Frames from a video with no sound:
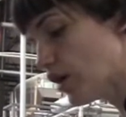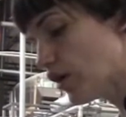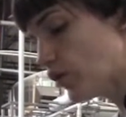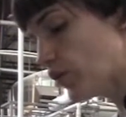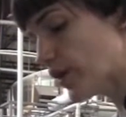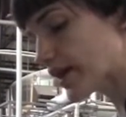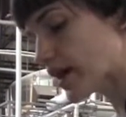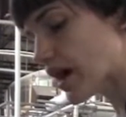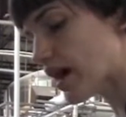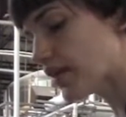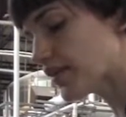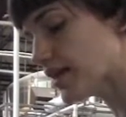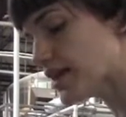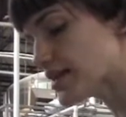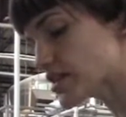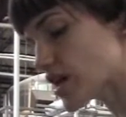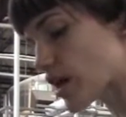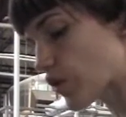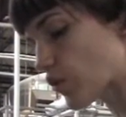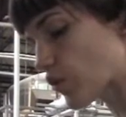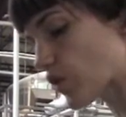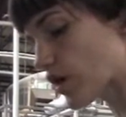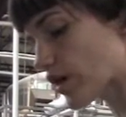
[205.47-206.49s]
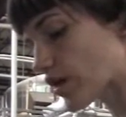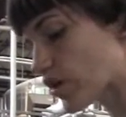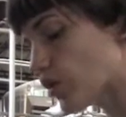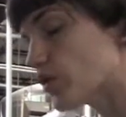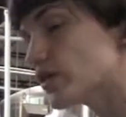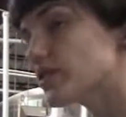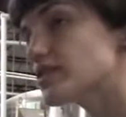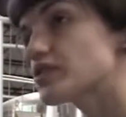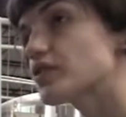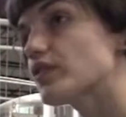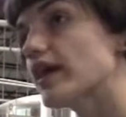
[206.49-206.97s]
we call these our
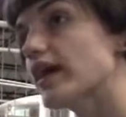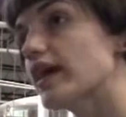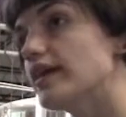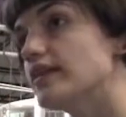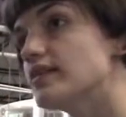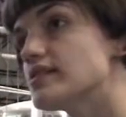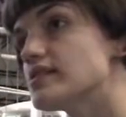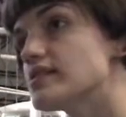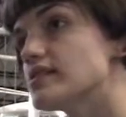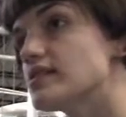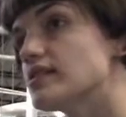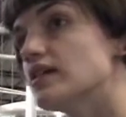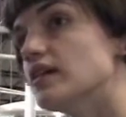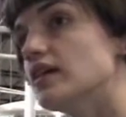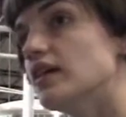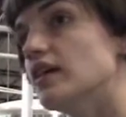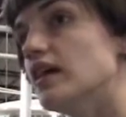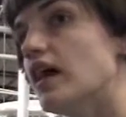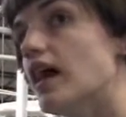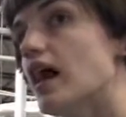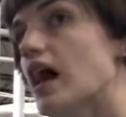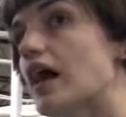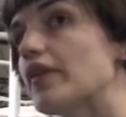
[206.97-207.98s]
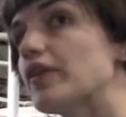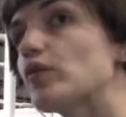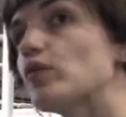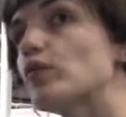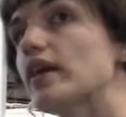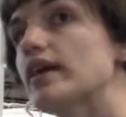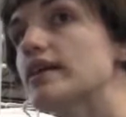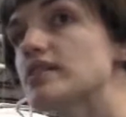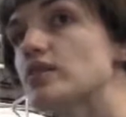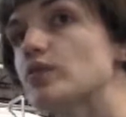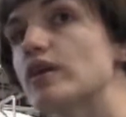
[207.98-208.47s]
workhorse grains. The
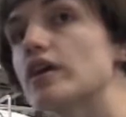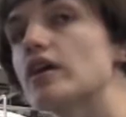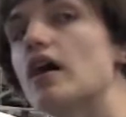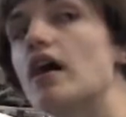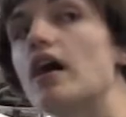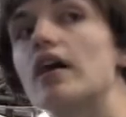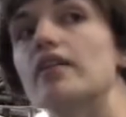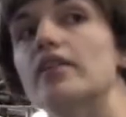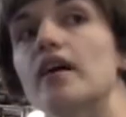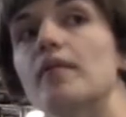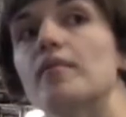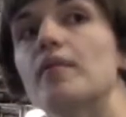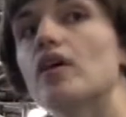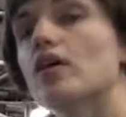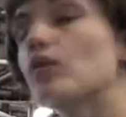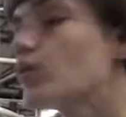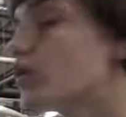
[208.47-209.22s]
reason we call them our